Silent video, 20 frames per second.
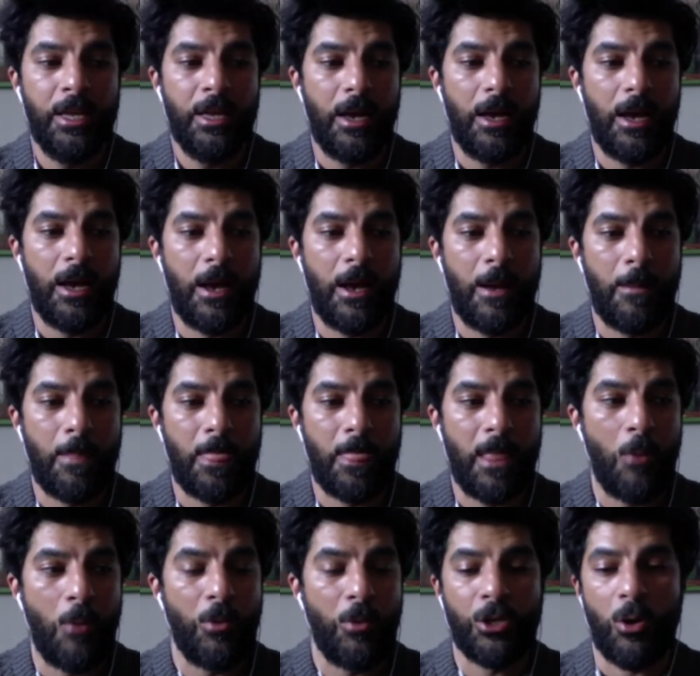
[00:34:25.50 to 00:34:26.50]

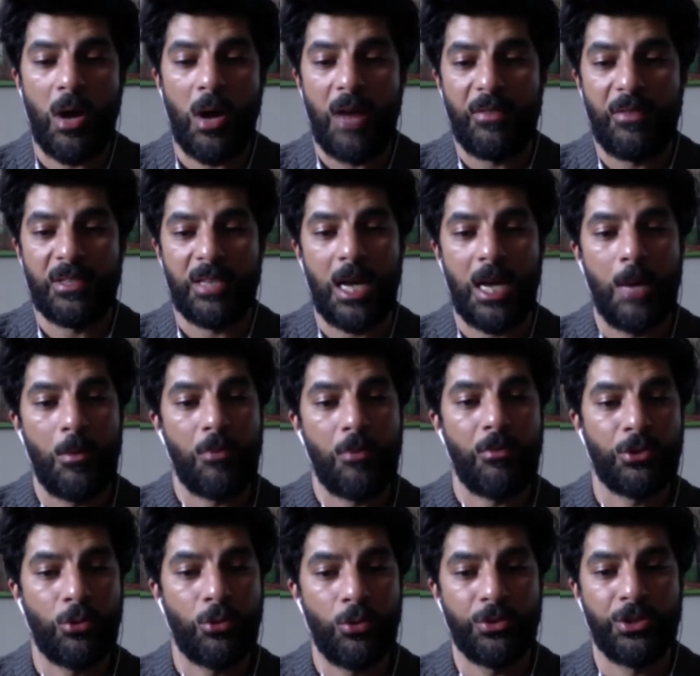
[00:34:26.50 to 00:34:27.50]
and we don't have the time or
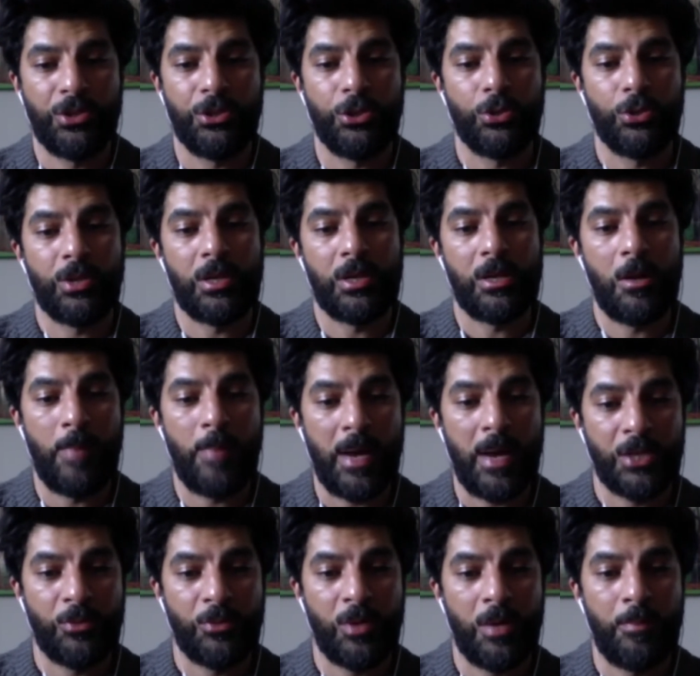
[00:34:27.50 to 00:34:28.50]
resources to circle
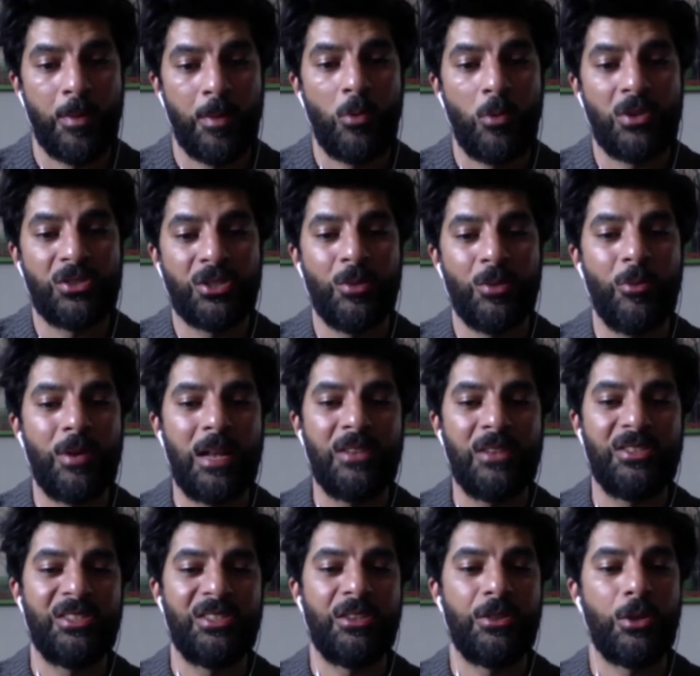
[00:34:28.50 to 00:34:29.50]
back to it. But when someone else
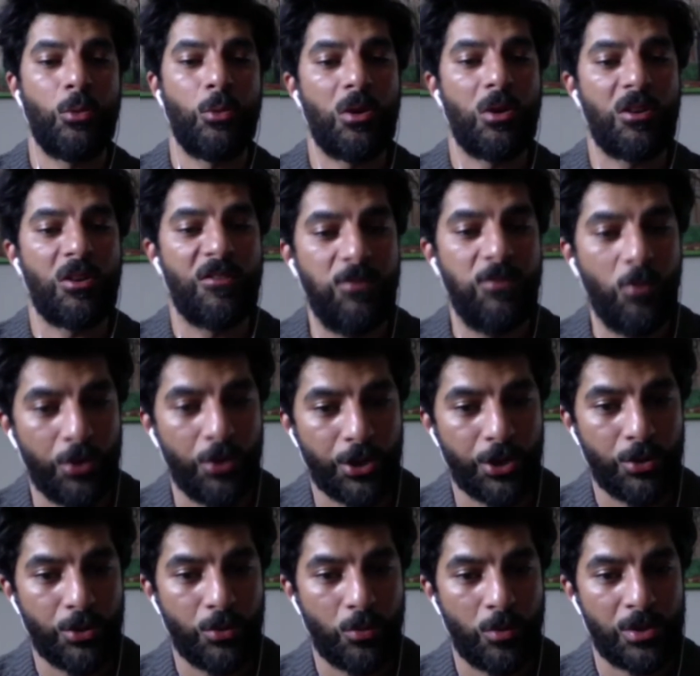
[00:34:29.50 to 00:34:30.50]
has done the work for
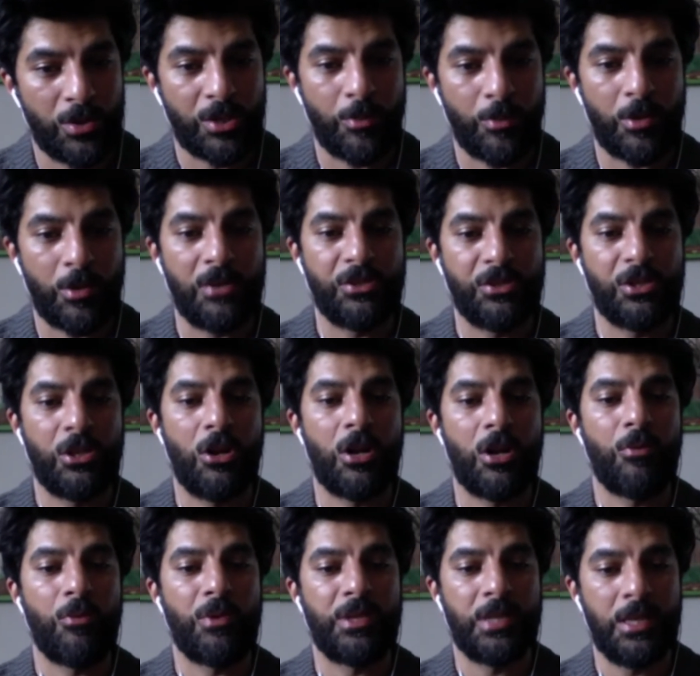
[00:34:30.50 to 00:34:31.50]
you, when someone else has gone
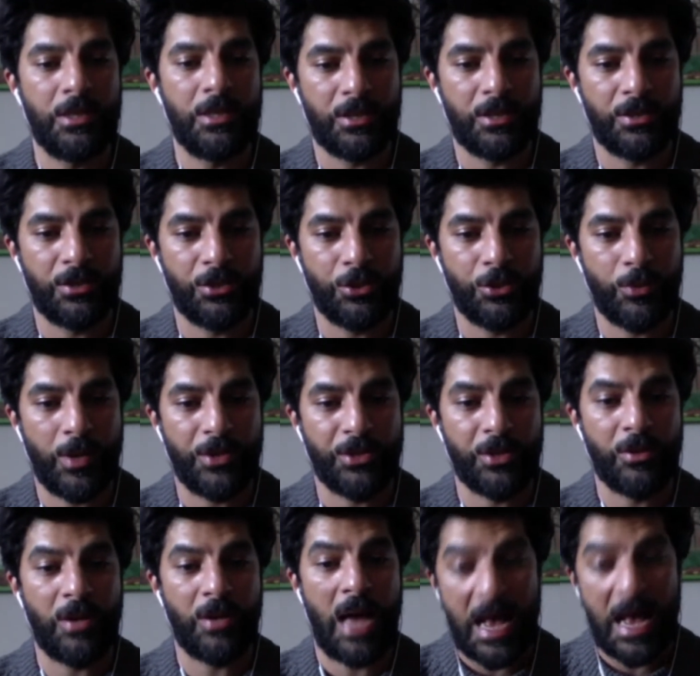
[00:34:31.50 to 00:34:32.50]
and returned to the
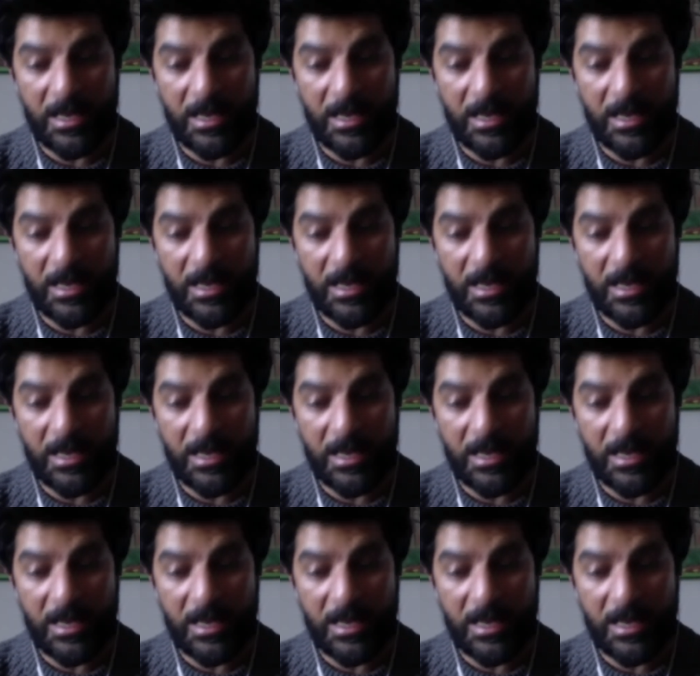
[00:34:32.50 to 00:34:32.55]
situation, has